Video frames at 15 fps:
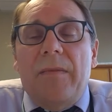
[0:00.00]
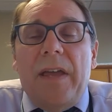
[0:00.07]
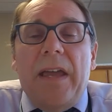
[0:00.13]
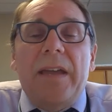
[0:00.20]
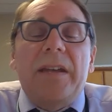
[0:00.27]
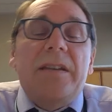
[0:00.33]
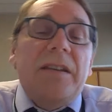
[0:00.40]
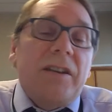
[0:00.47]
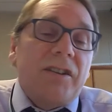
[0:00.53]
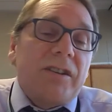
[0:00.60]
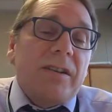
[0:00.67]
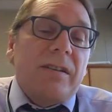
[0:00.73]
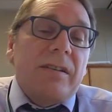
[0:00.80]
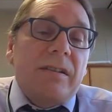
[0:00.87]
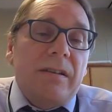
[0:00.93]
In
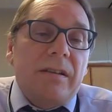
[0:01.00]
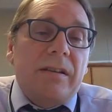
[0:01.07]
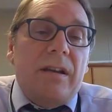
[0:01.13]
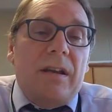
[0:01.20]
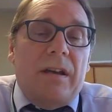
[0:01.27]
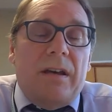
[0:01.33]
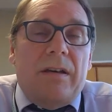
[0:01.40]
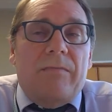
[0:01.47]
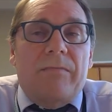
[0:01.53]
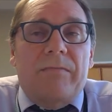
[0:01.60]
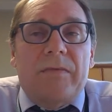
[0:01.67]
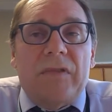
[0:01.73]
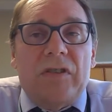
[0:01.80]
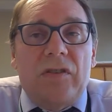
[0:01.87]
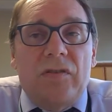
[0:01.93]
addition
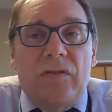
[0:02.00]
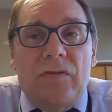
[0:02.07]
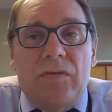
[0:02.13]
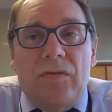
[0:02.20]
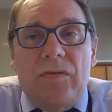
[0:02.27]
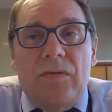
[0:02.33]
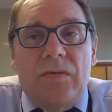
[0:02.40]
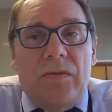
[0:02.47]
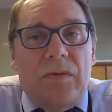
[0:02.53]
to